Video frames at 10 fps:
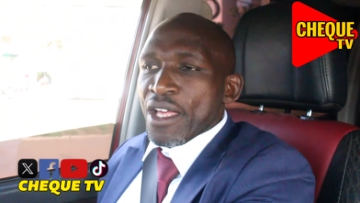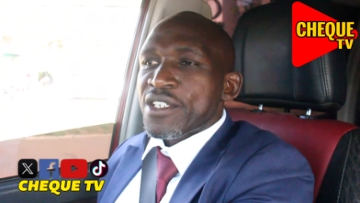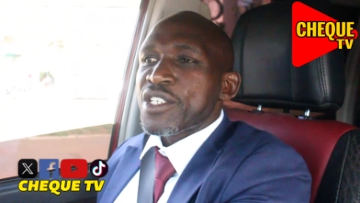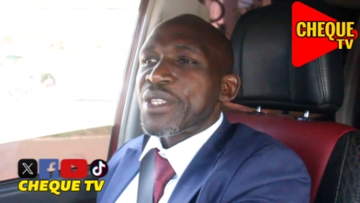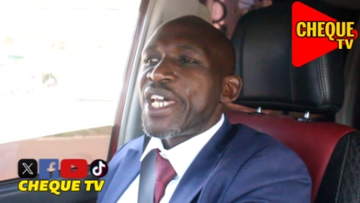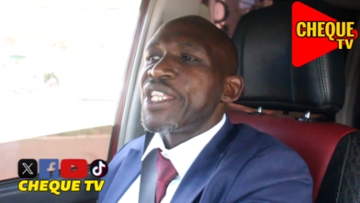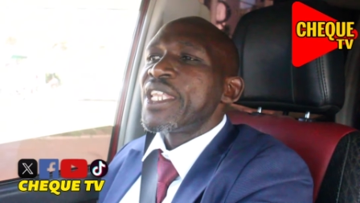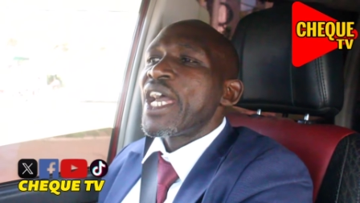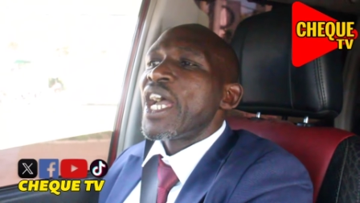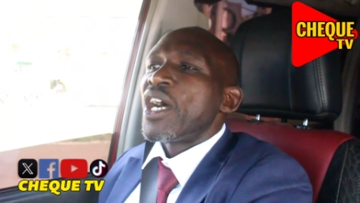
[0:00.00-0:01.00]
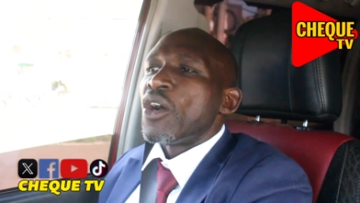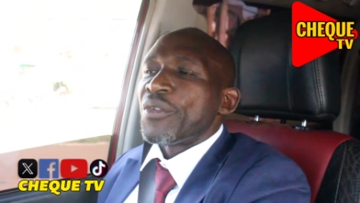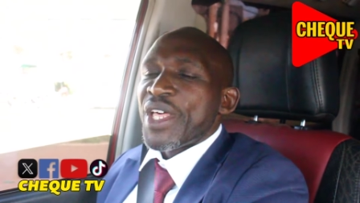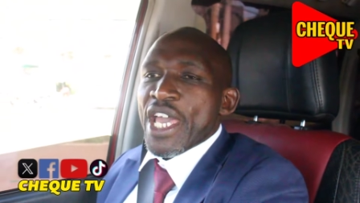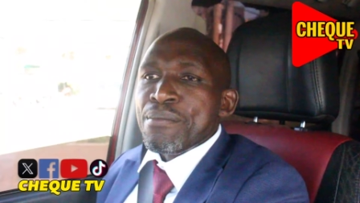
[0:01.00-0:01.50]
So then
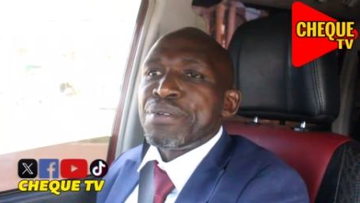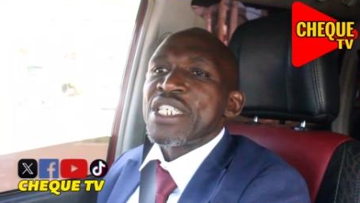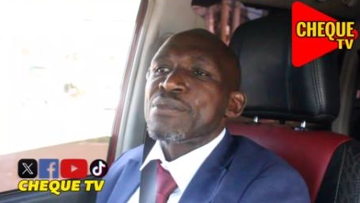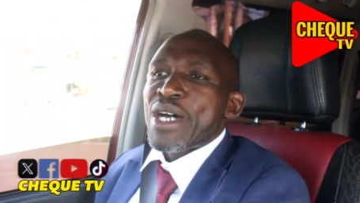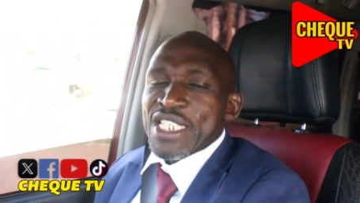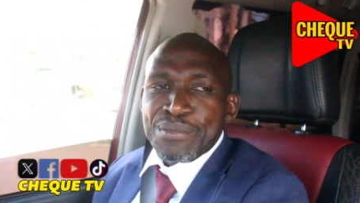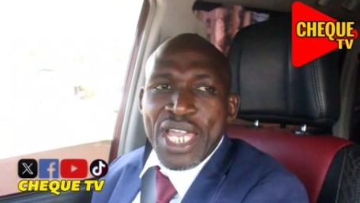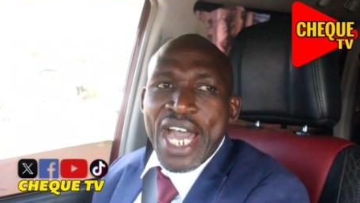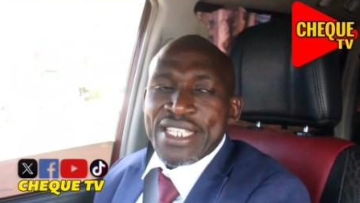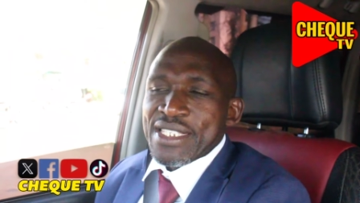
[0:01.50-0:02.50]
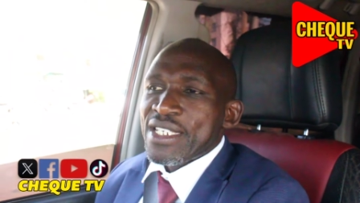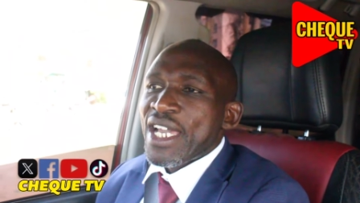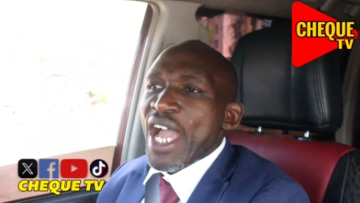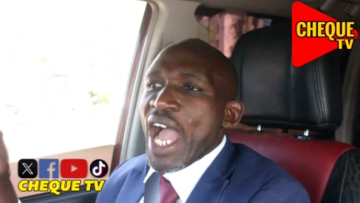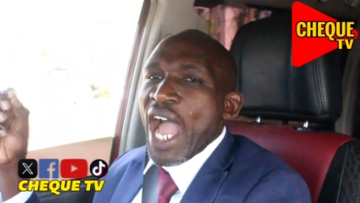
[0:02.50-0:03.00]
the MPs must be asked,
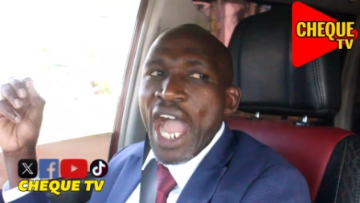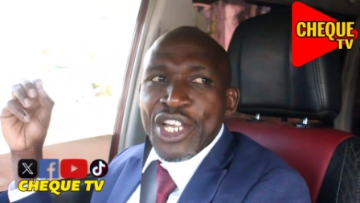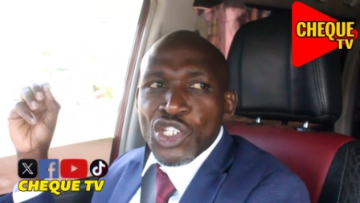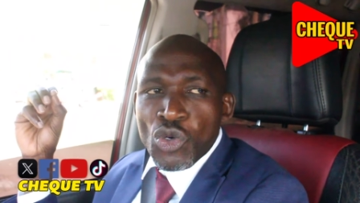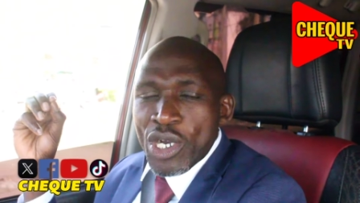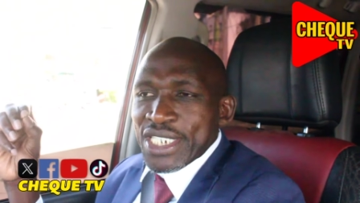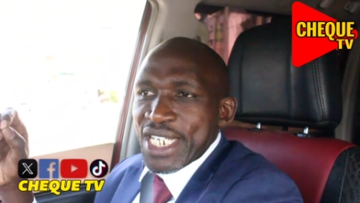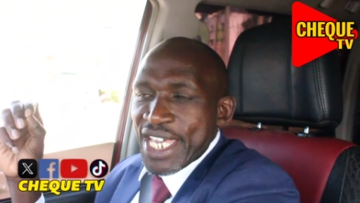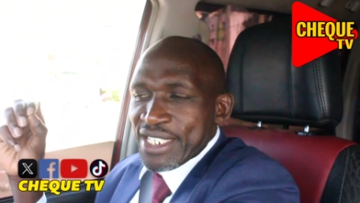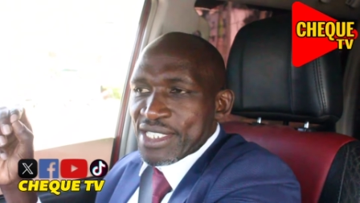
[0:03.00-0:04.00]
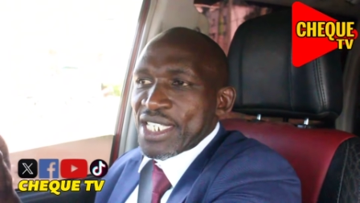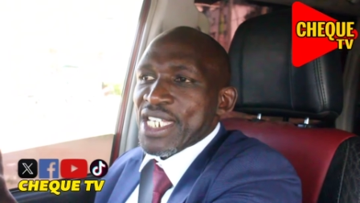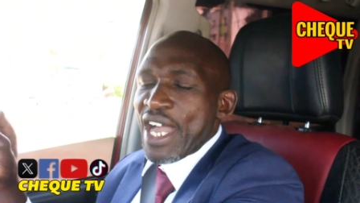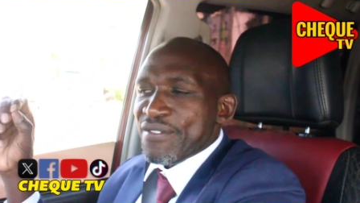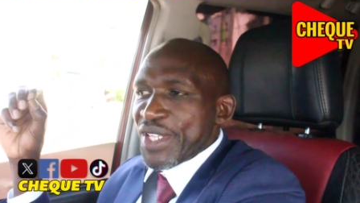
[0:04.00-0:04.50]
to what extent
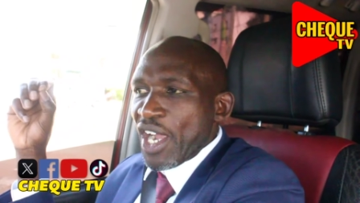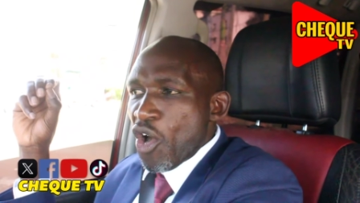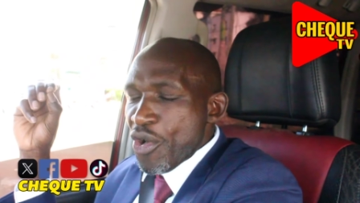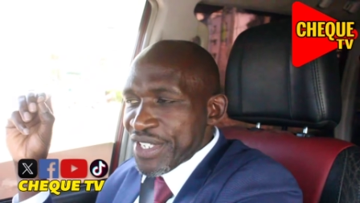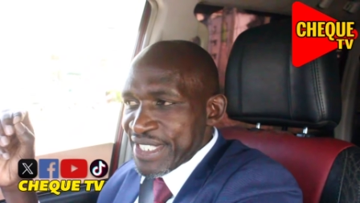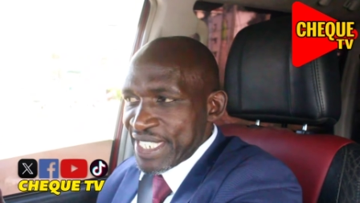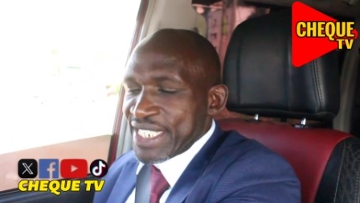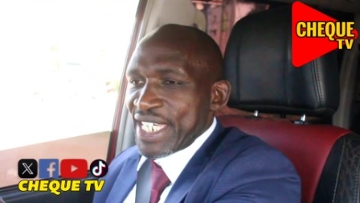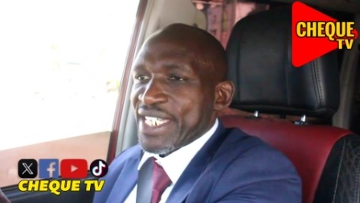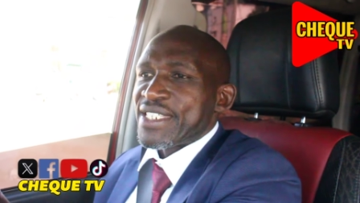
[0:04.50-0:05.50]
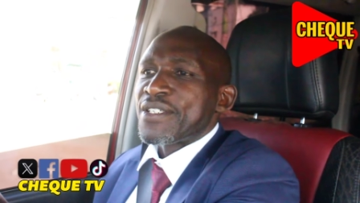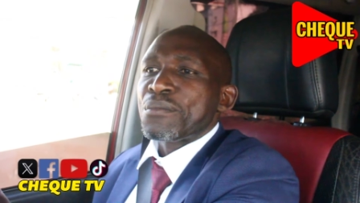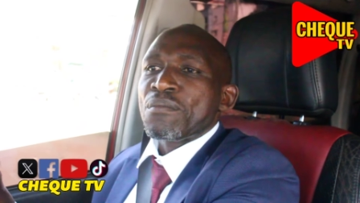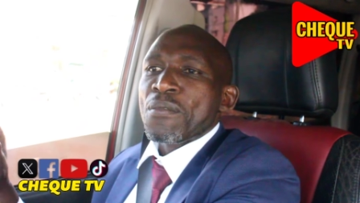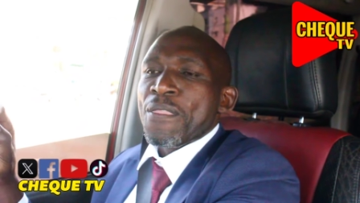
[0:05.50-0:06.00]
have they considered
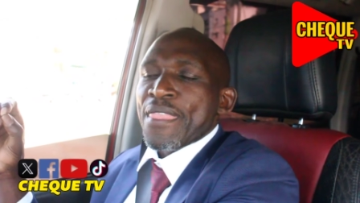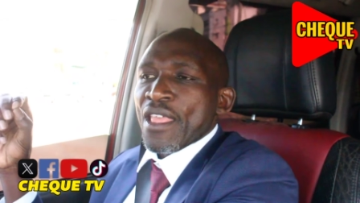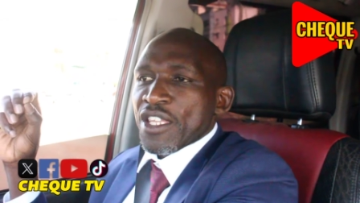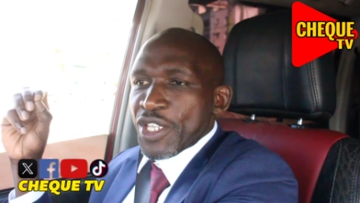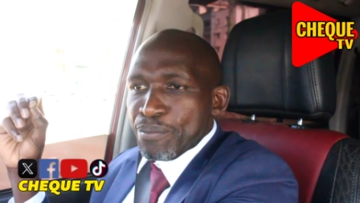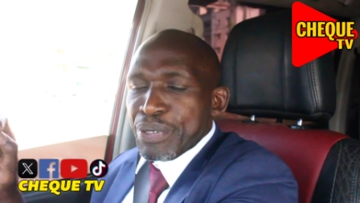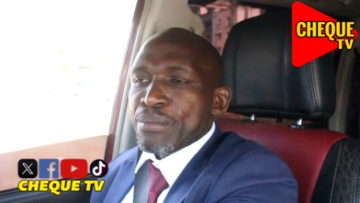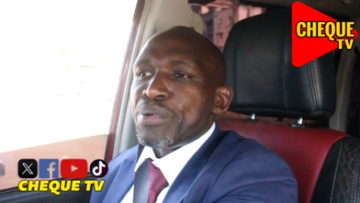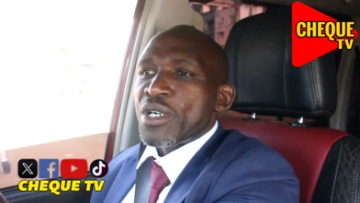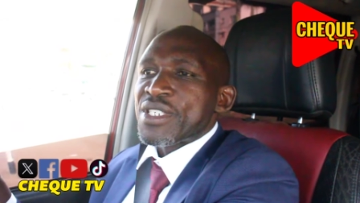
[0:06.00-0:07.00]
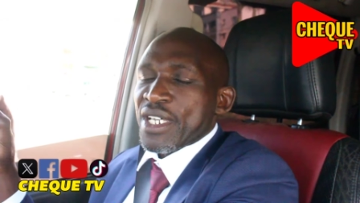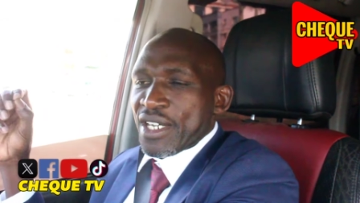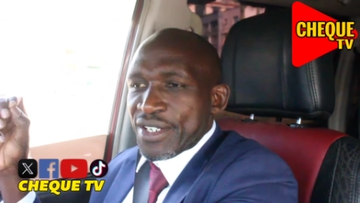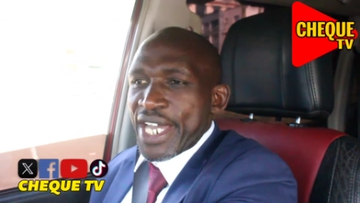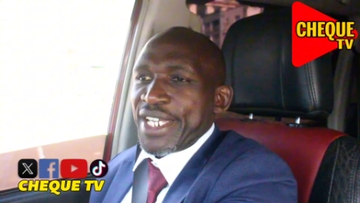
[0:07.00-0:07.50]
the people's
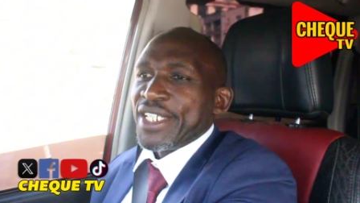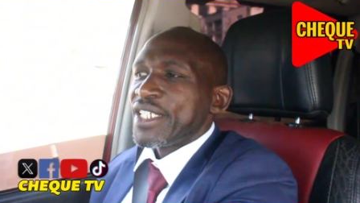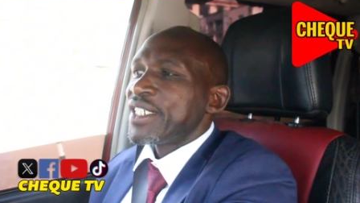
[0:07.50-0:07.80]
cry,